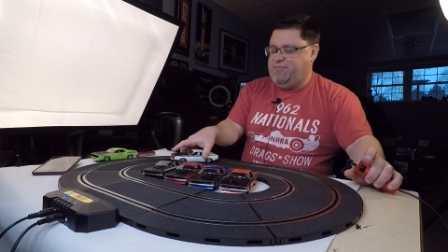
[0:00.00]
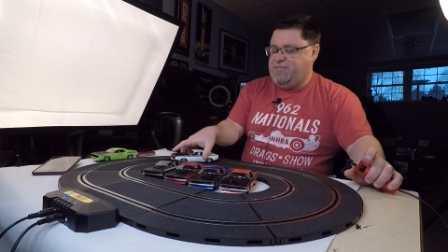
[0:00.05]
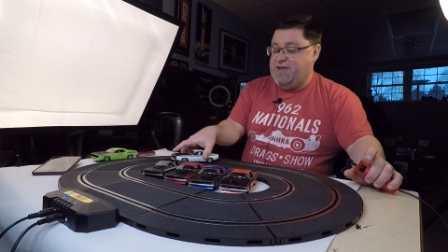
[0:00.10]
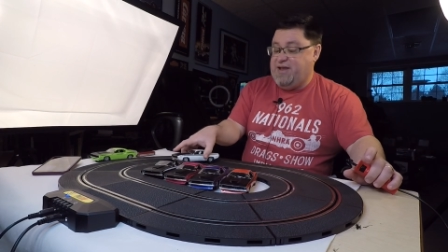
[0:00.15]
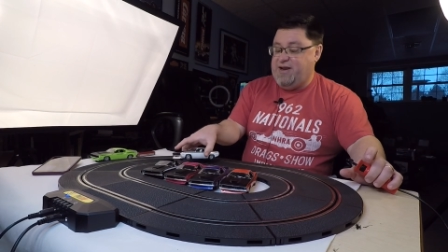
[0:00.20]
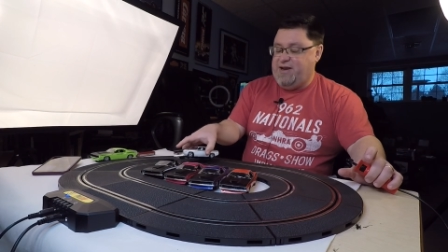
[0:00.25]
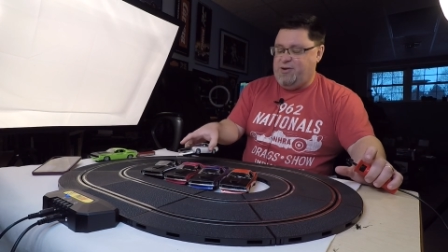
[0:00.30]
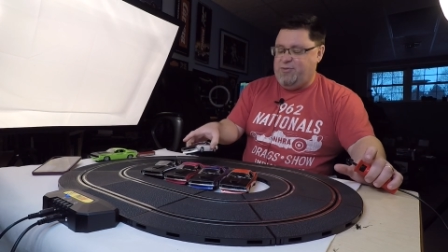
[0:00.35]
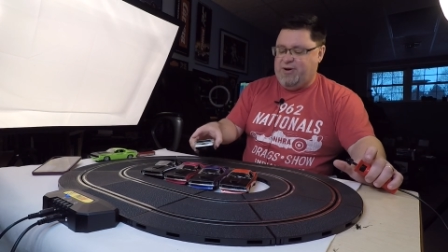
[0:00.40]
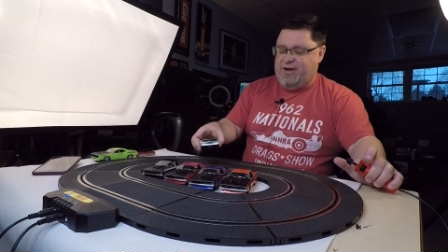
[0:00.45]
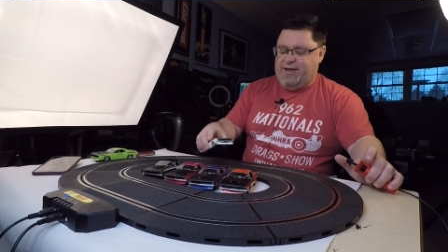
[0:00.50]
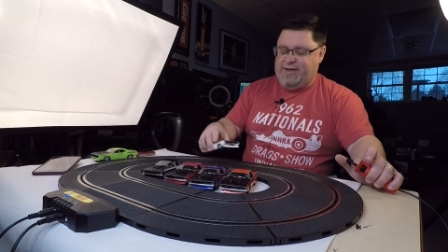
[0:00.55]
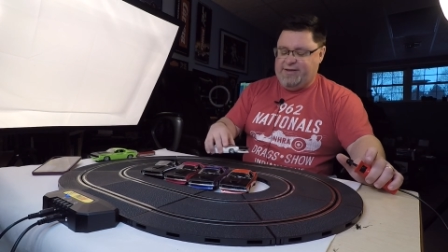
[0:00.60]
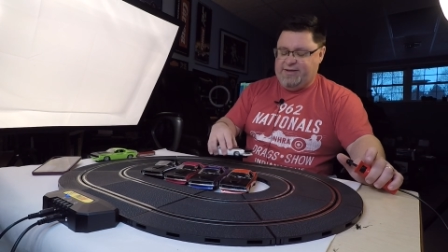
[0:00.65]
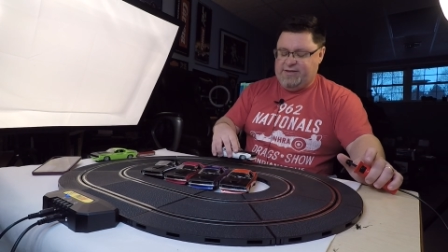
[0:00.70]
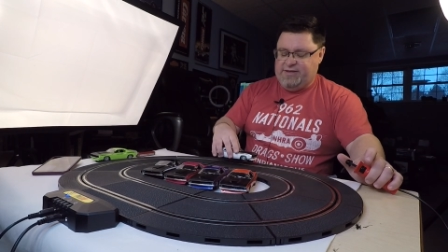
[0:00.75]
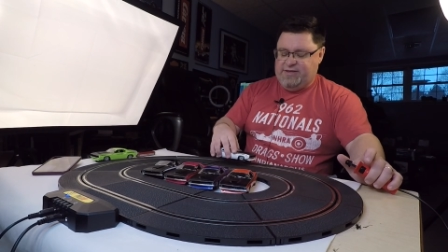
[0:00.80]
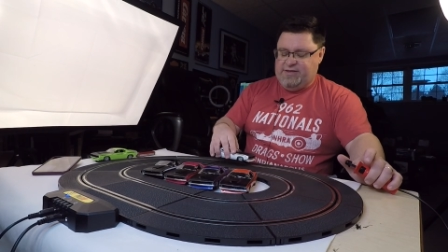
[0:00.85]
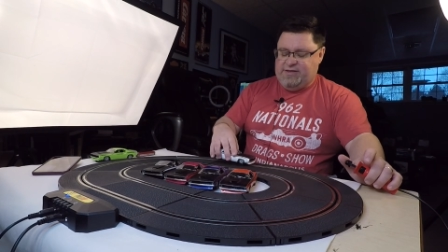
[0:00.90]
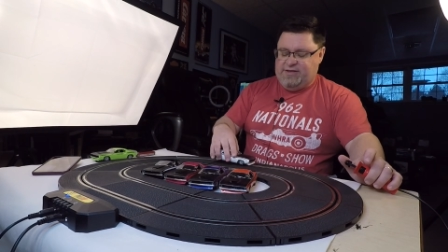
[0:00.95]
Anyway,
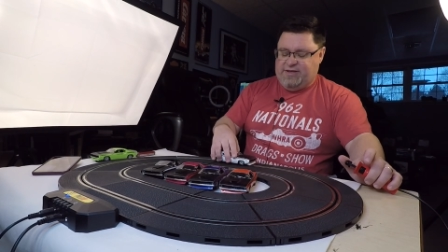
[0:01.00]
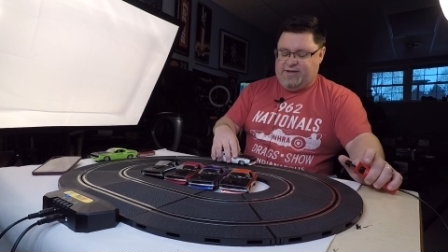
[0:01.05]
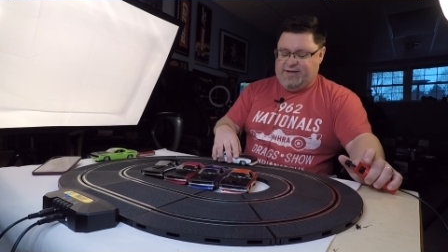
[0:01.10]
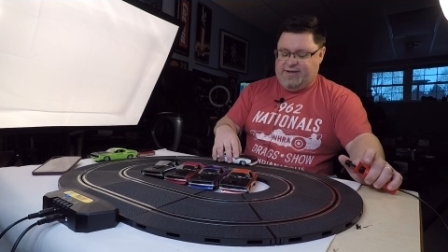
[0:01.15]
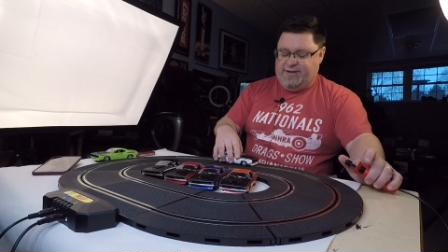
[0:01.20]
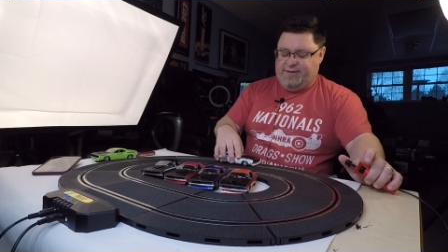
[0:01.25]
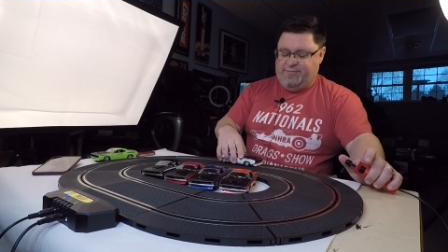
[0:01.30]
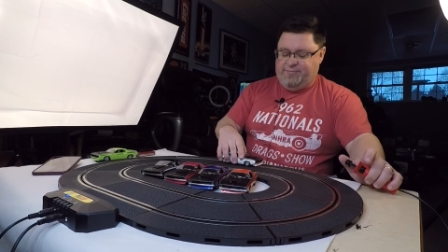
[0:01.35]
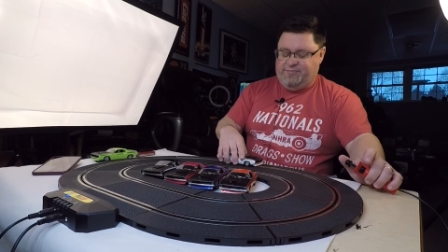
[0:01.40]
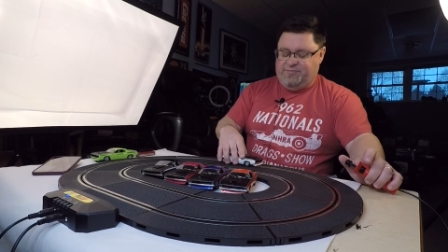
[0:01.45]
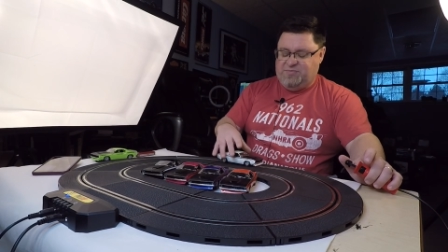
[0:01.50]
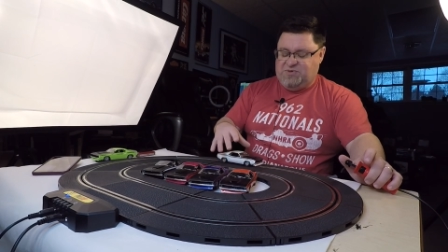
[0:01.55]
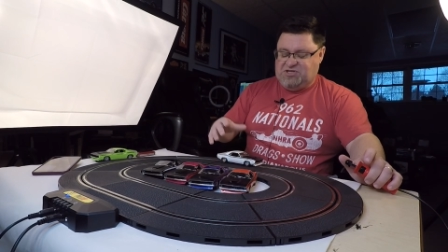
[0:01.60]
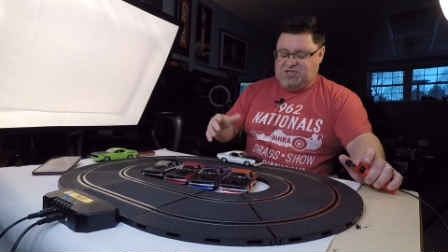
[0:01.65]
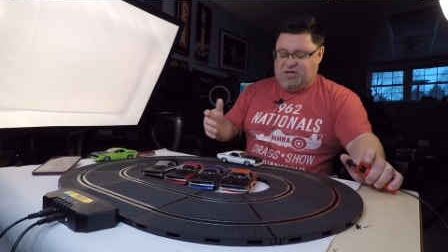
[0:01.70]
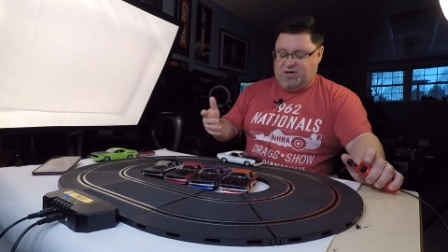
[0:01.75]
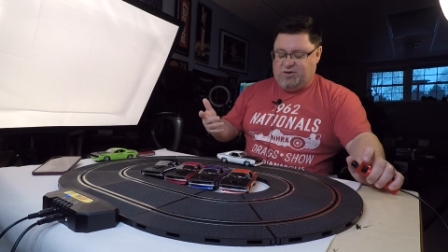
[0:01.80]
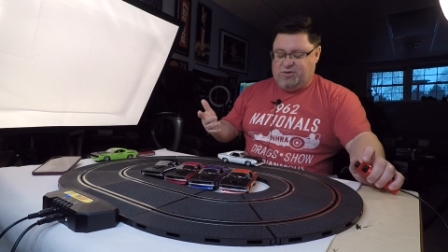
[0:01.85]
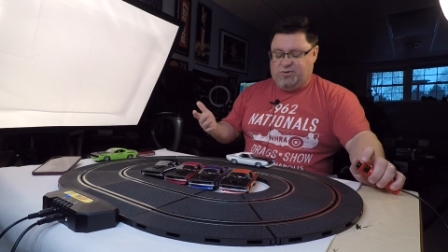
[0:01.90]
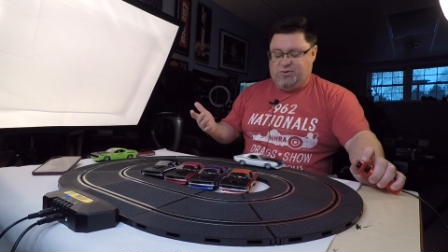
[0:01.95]

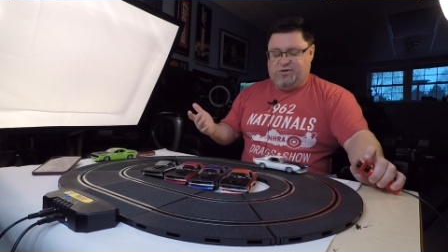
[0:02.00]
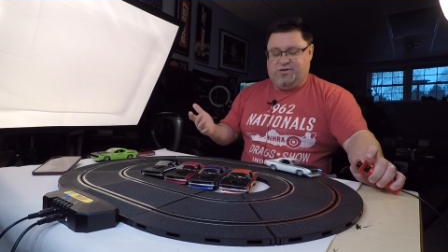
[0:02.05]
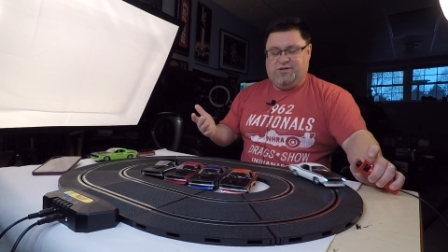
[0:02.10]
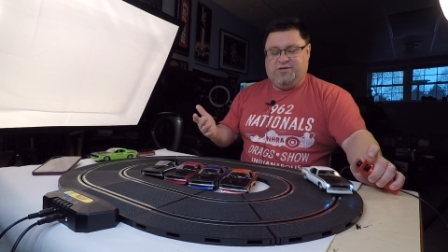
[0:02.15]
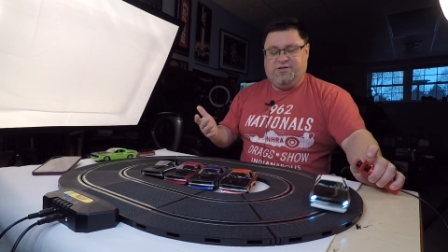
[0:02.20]
so